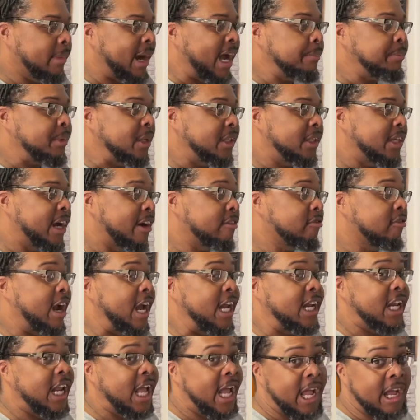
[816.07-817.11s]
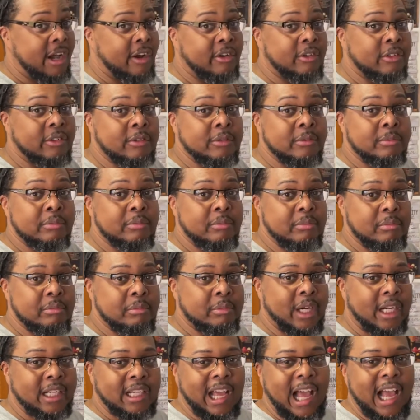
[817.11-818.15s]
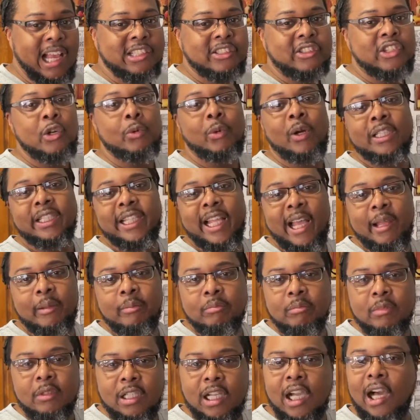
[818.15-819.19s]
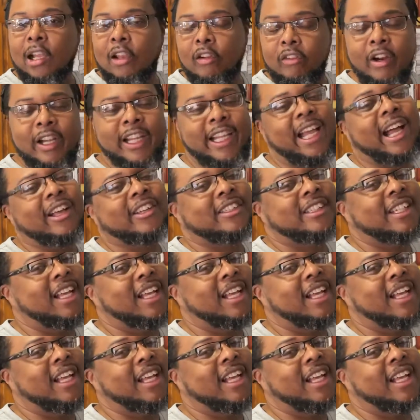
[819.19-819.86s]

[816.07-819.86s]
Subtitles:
be done right now, but I still want that color on the outside.